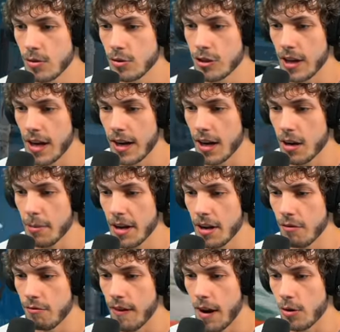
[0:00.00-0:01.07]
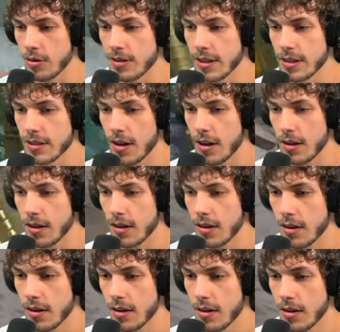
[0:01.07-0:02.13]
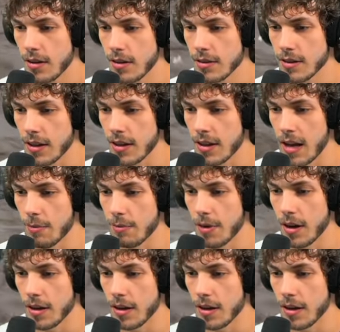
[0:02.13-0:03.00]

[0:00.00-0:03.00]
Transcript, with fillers: Ucha, I gotta make a viral TikTok saying that I'm